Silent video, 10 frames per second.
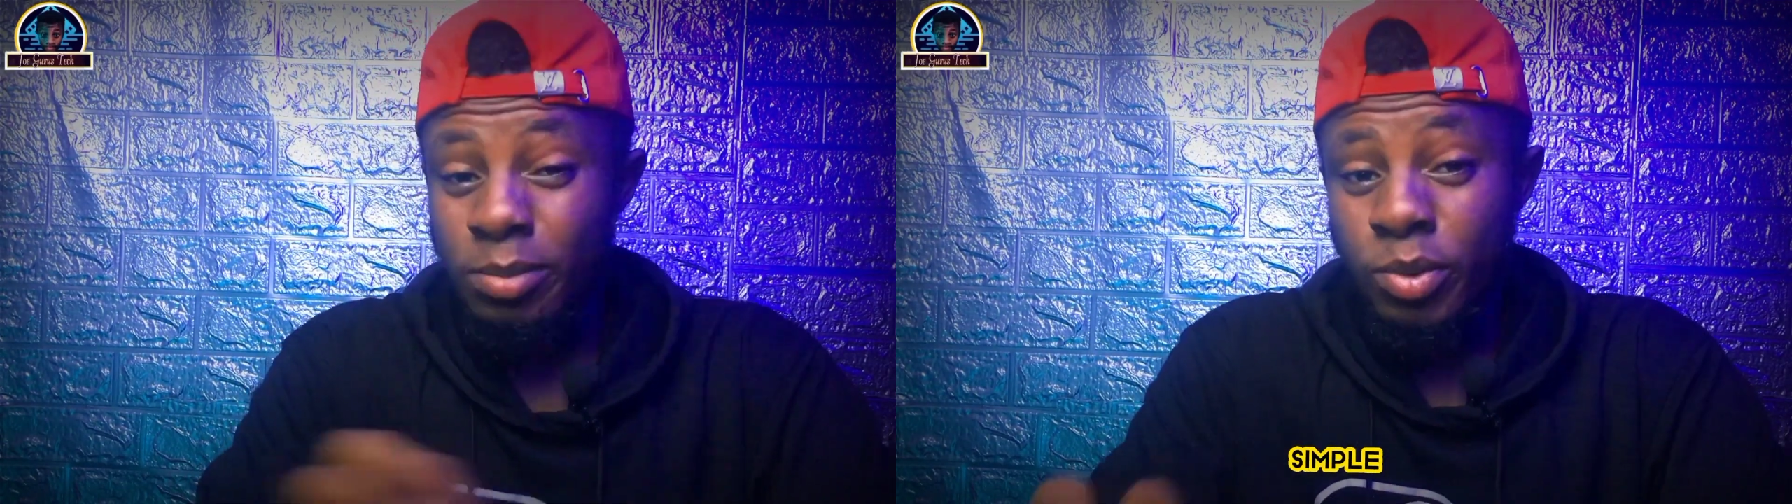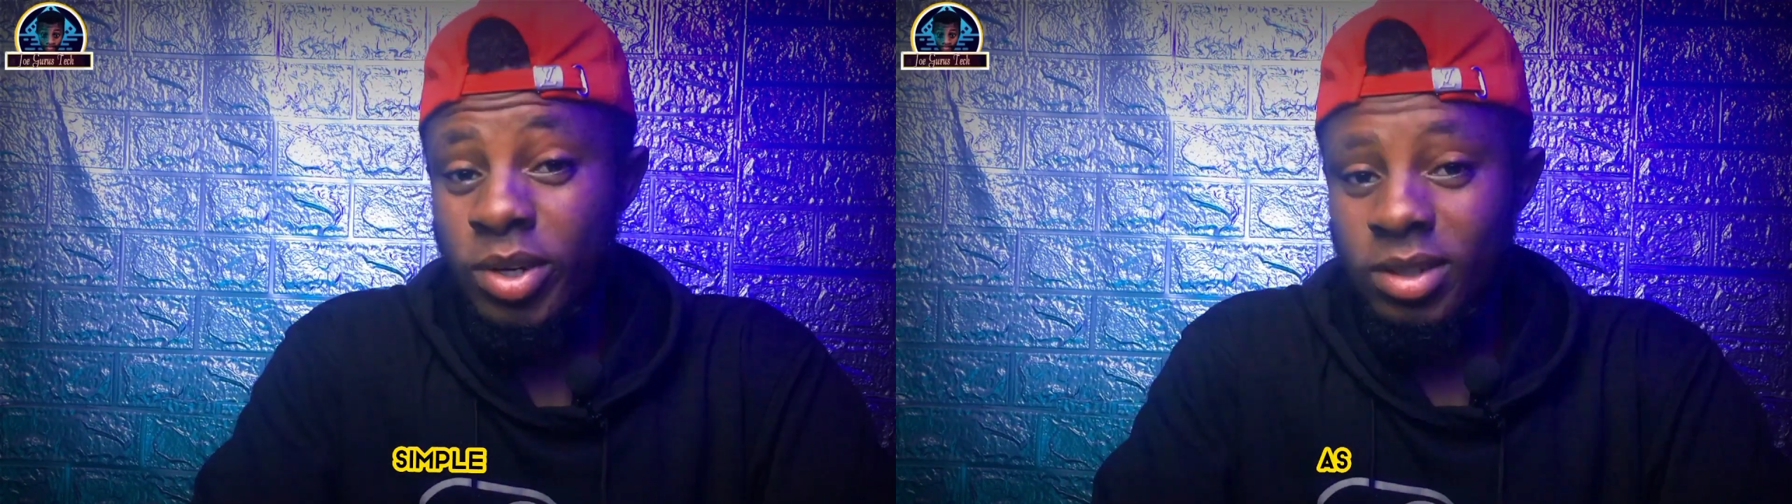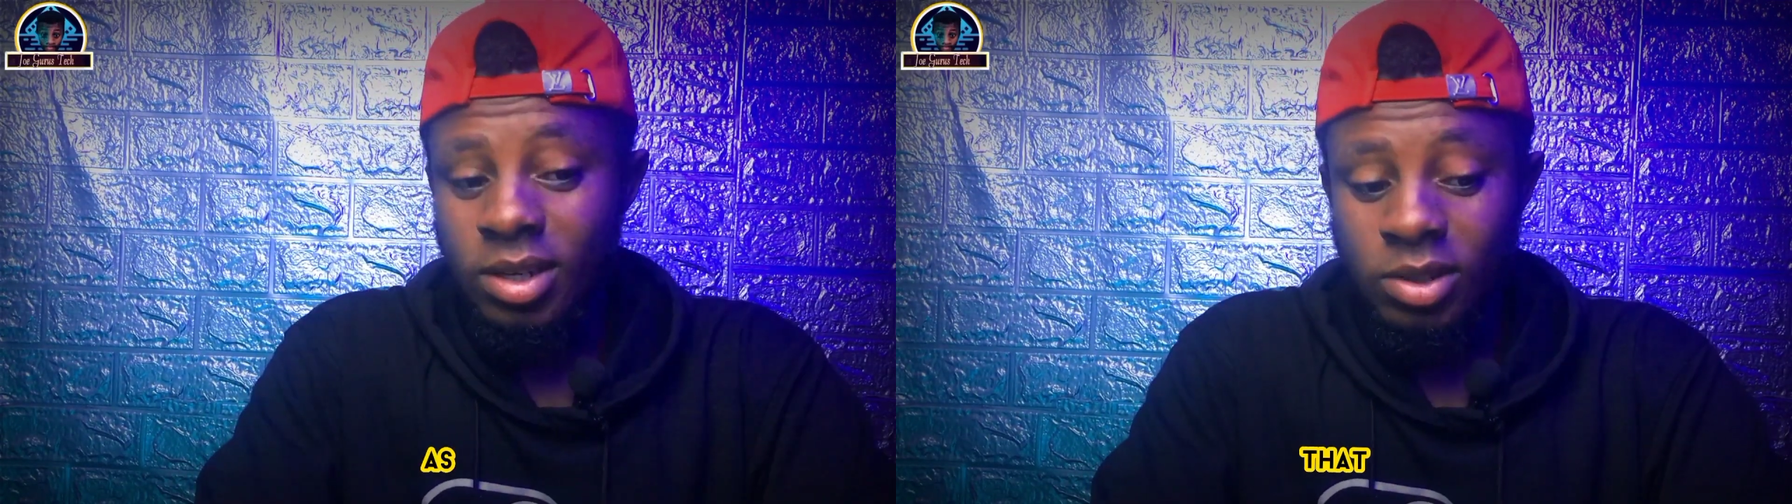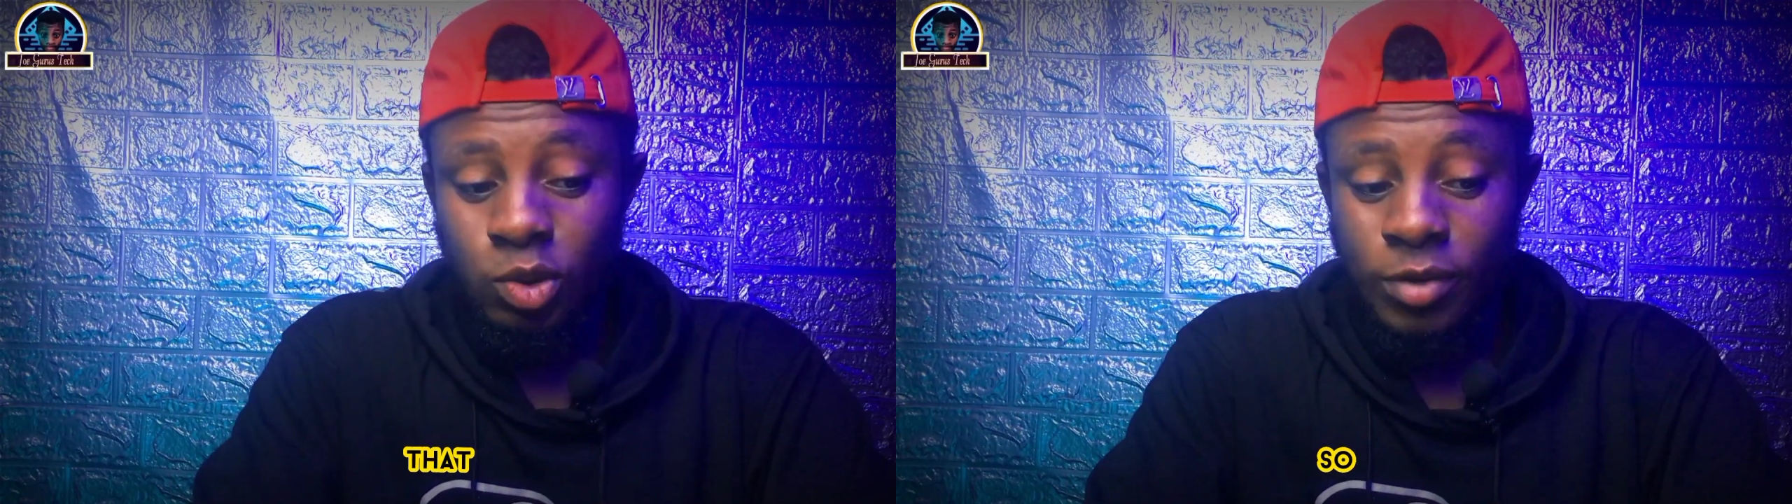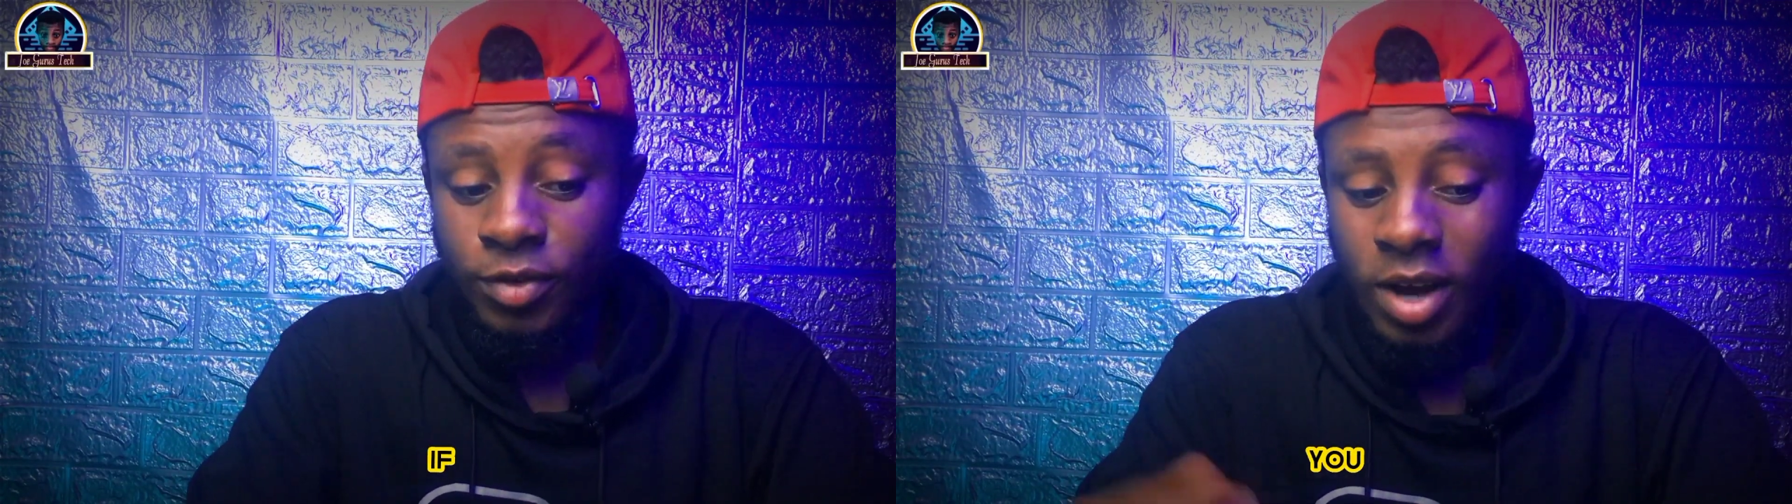on as that so
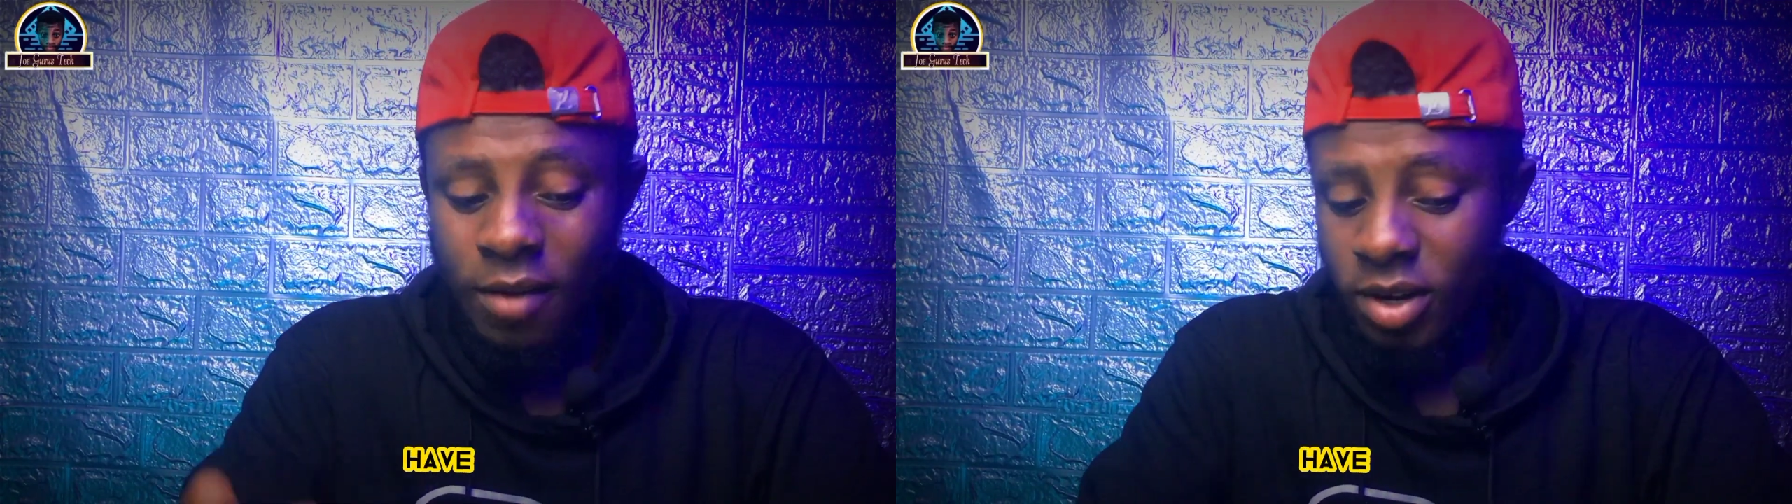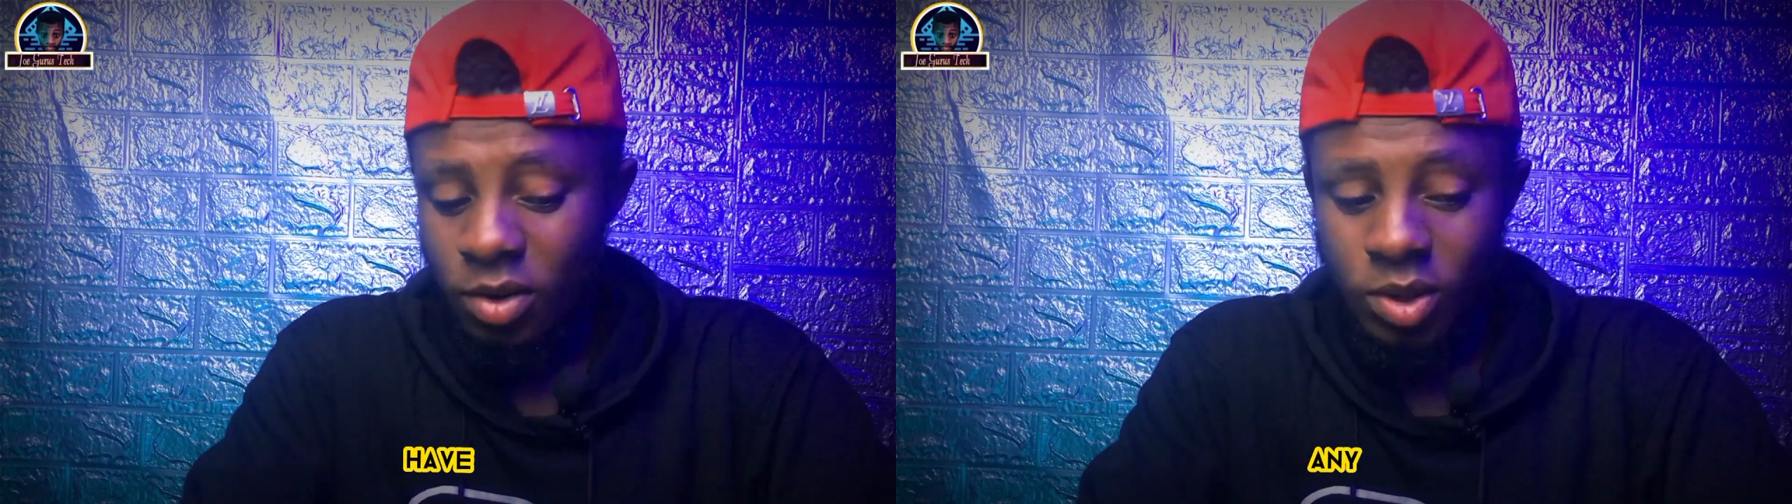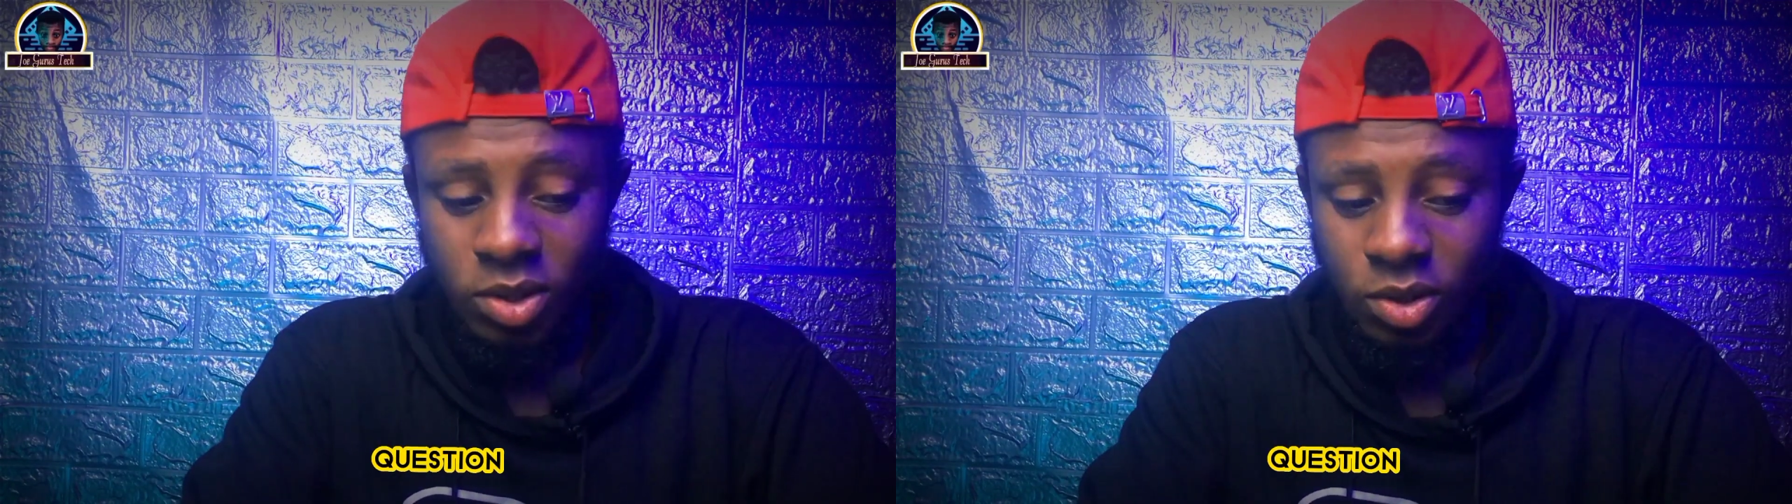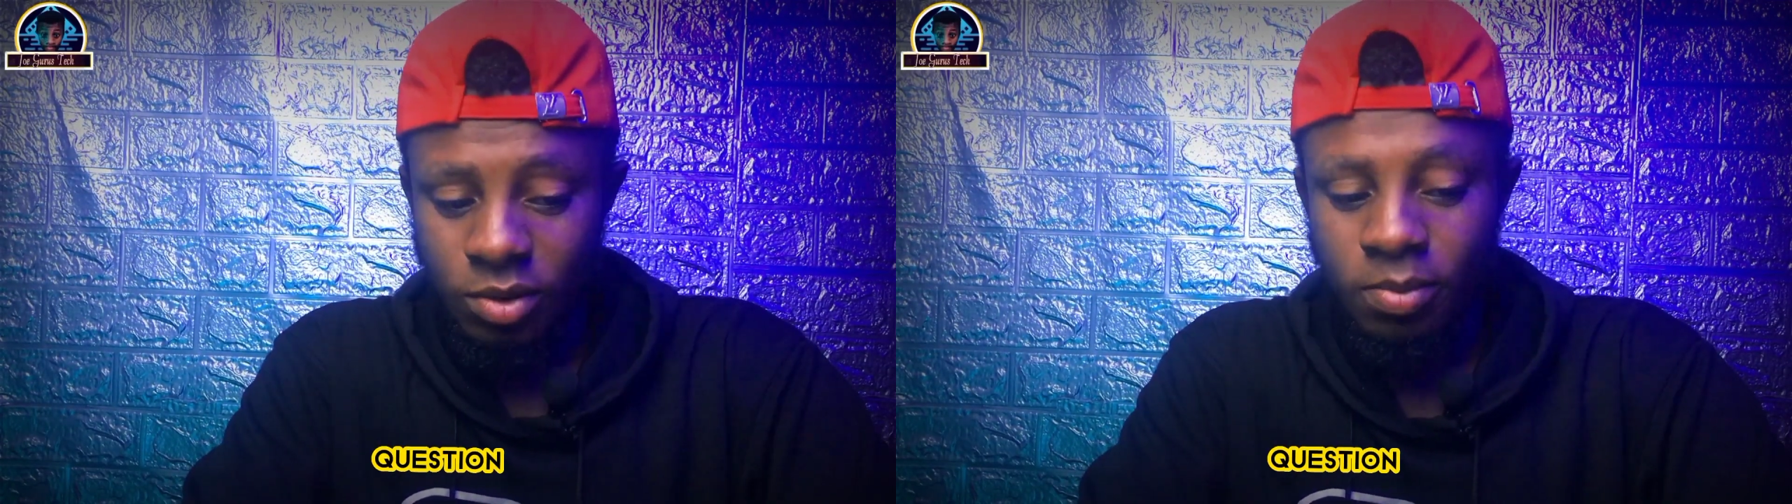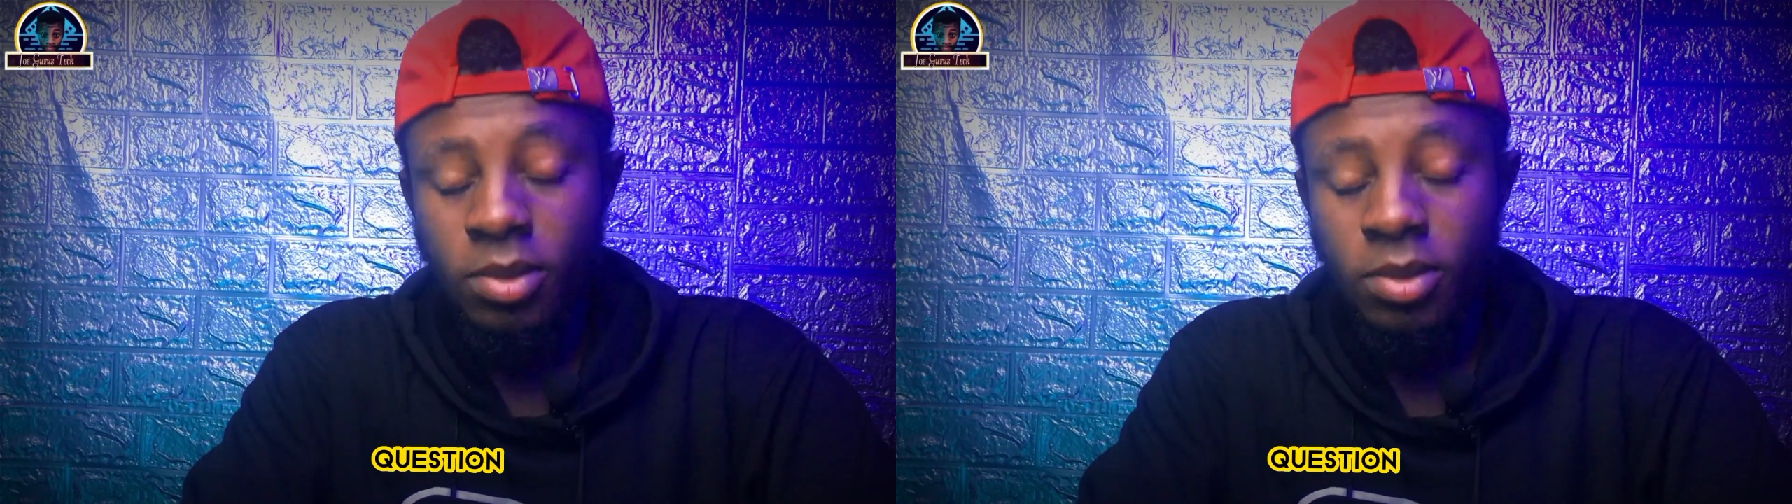if you have any question